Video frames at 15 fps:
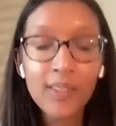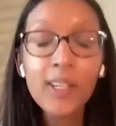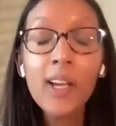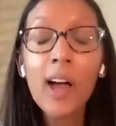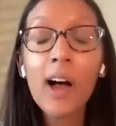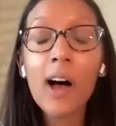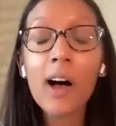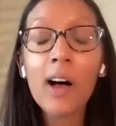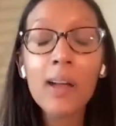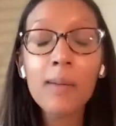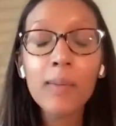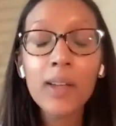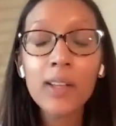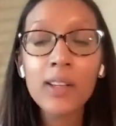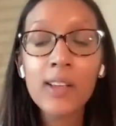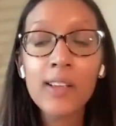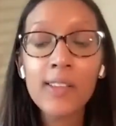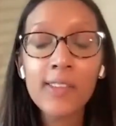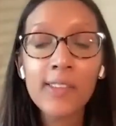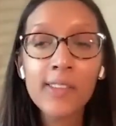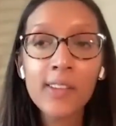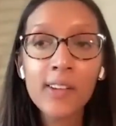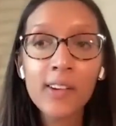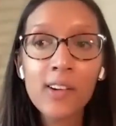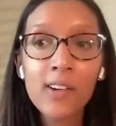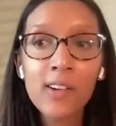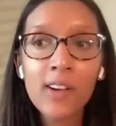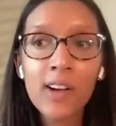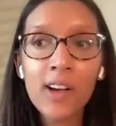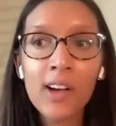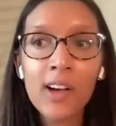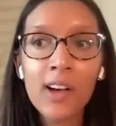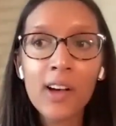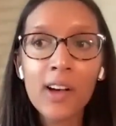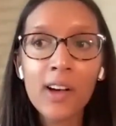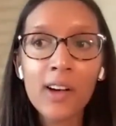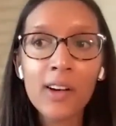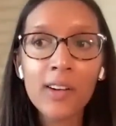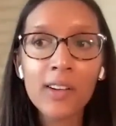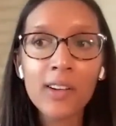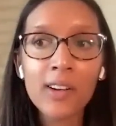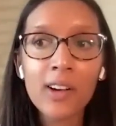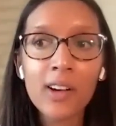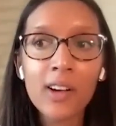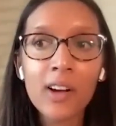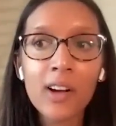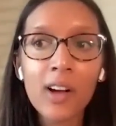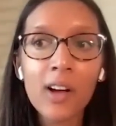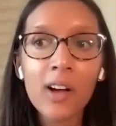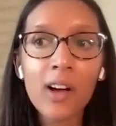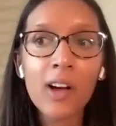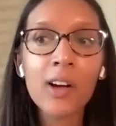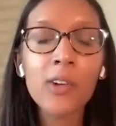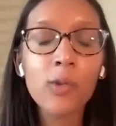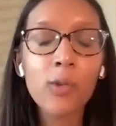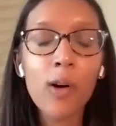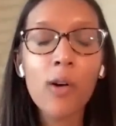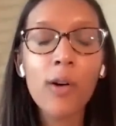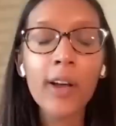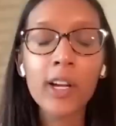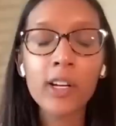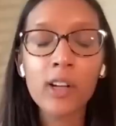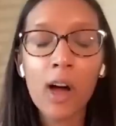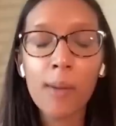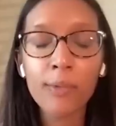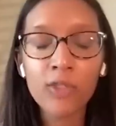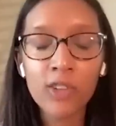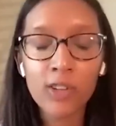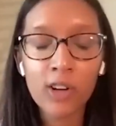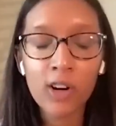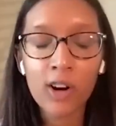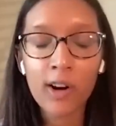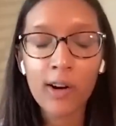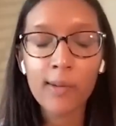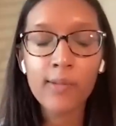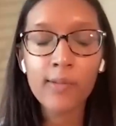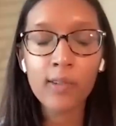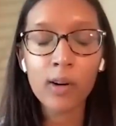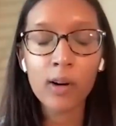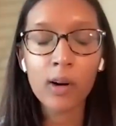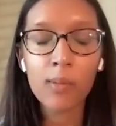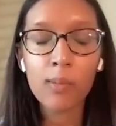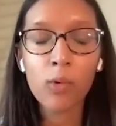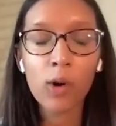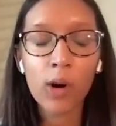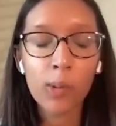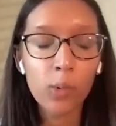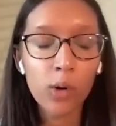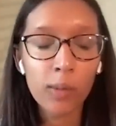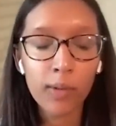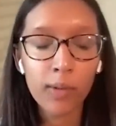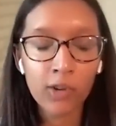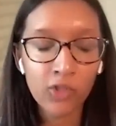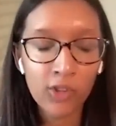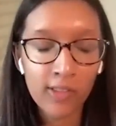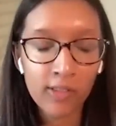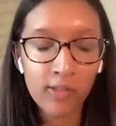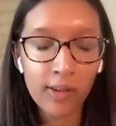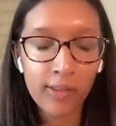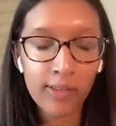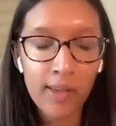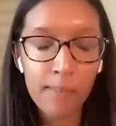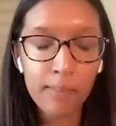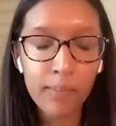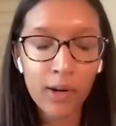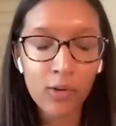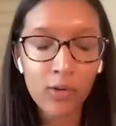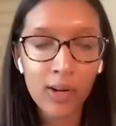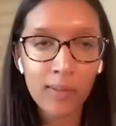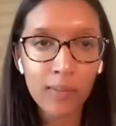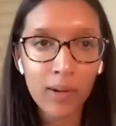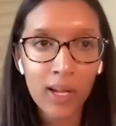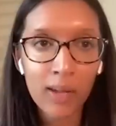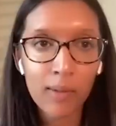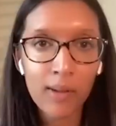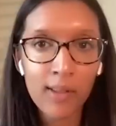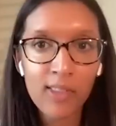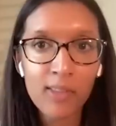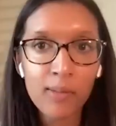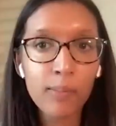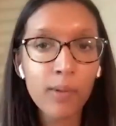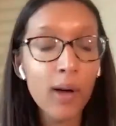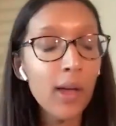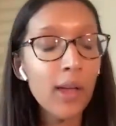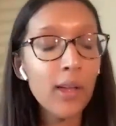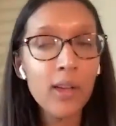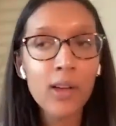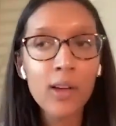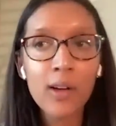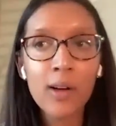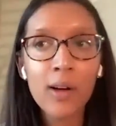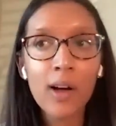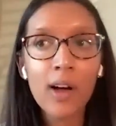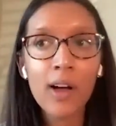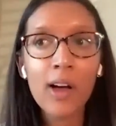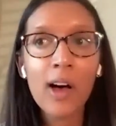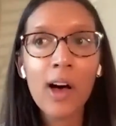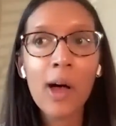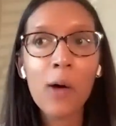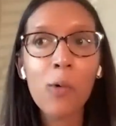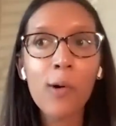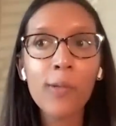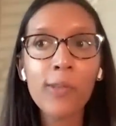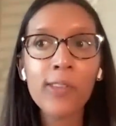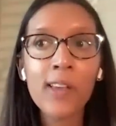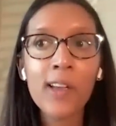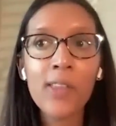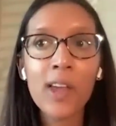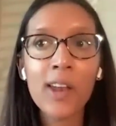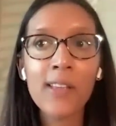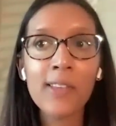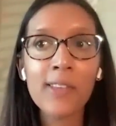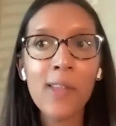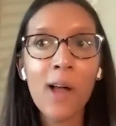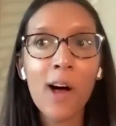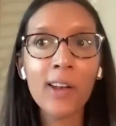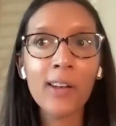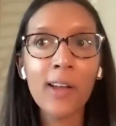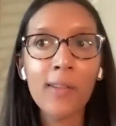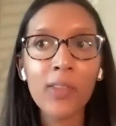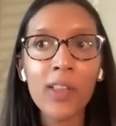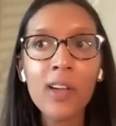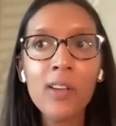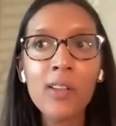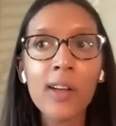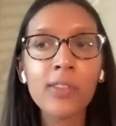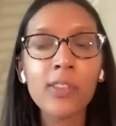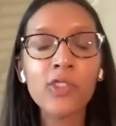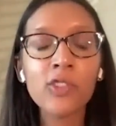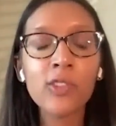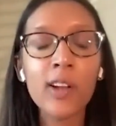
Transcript: Yeah, I mean, it's still a, uh, a growing adoption curve for more and more merchants to accept Bitcoin payments, but I won't say that it's not nothing. Like the